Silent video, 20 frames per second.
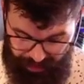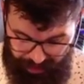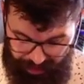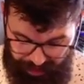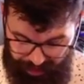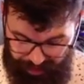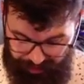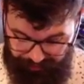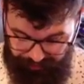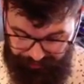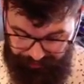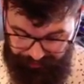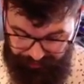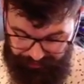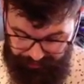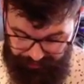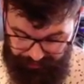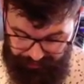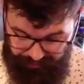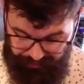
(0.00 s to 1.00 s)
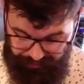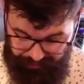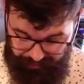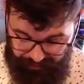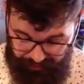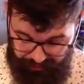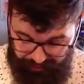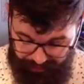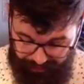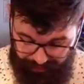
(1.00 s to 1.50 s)
Um,
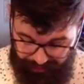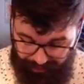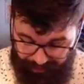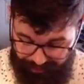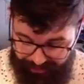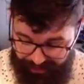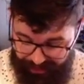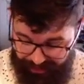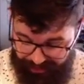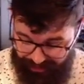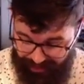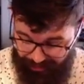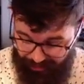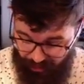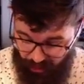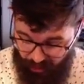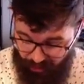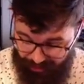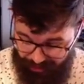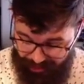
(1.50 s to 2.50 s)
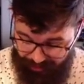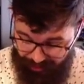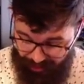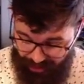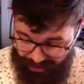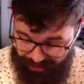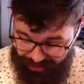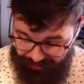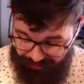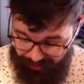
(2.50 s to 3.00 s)
and I can just say more
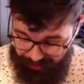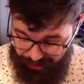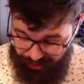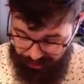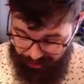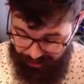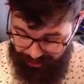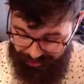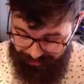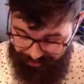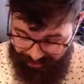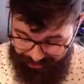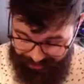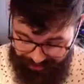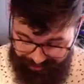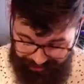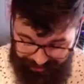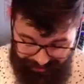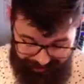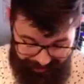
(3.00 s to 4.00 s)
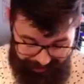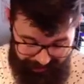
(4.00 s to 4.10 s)
responsible treatment